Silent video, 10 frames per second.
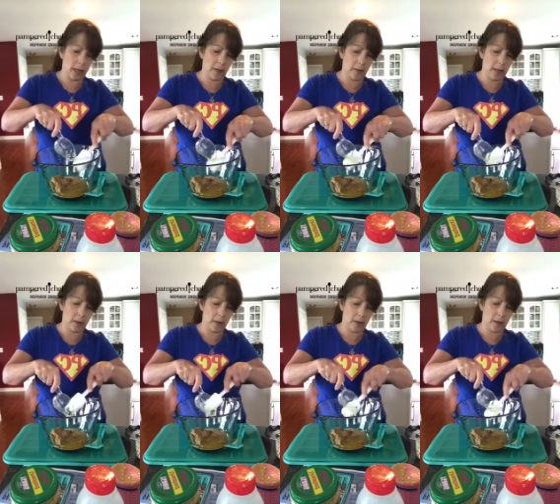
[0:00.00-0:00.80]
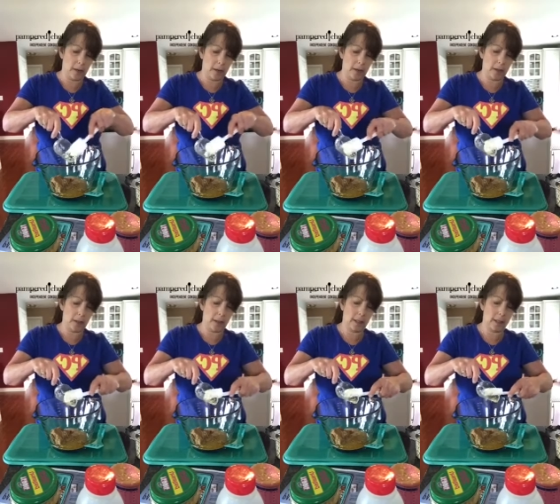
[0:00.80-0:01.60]
came out
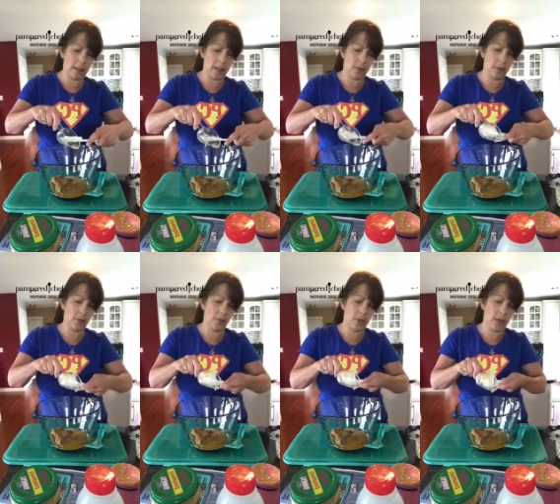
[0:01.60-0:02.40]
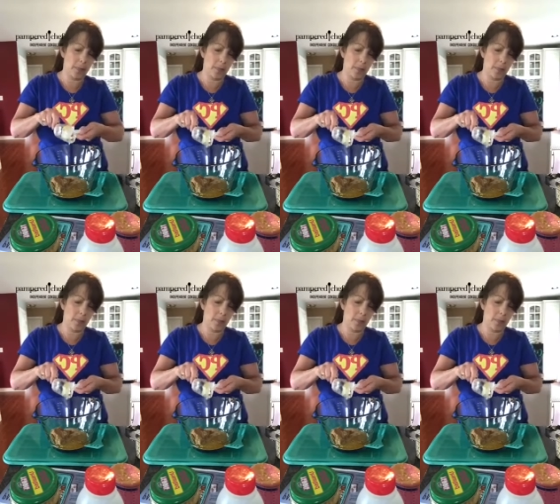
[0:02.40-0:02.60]
because it's nice to use for that.